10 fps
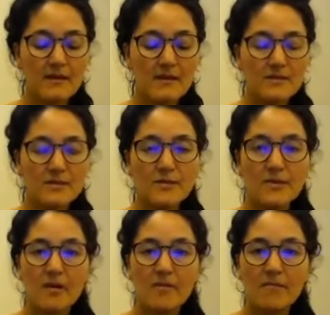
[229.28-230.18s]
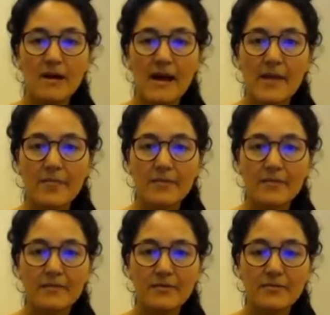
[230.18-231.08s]
As you come up
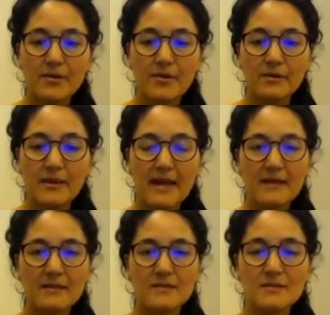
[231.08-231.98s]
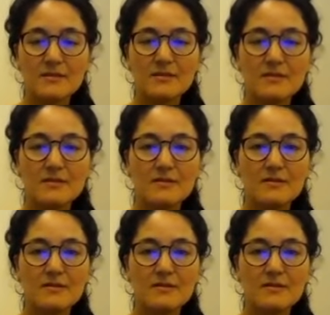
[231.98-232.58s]
through your legs